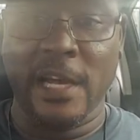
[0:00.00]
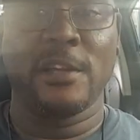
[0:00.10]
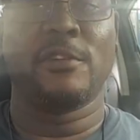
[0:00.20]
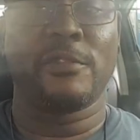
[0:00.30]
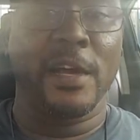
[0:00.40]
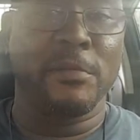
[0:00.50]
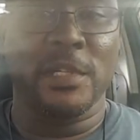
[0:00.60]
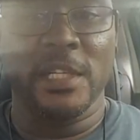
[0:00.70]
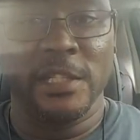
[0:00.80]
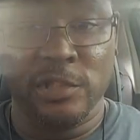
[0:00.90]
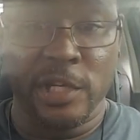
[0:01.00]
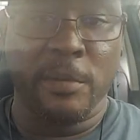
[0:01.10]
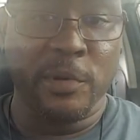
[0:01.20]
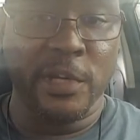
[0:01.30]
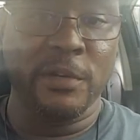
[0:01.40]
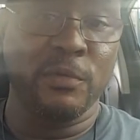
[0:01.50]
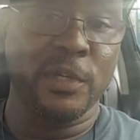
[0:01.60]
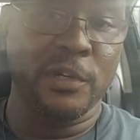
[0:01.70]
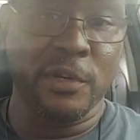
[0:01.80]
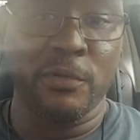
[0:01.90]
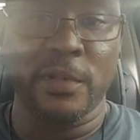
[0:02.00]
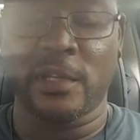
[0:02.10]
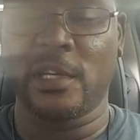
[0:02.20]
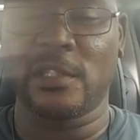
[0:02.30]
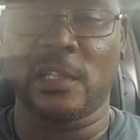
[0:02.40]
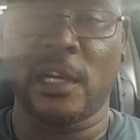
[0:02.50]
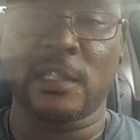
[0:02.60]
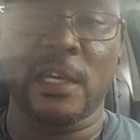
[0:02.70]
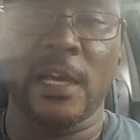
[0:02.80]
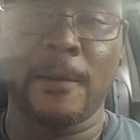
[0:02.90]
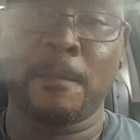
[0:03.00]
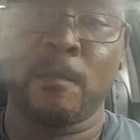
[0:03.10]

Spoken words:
and your family in jeopardy when you're doing things like that.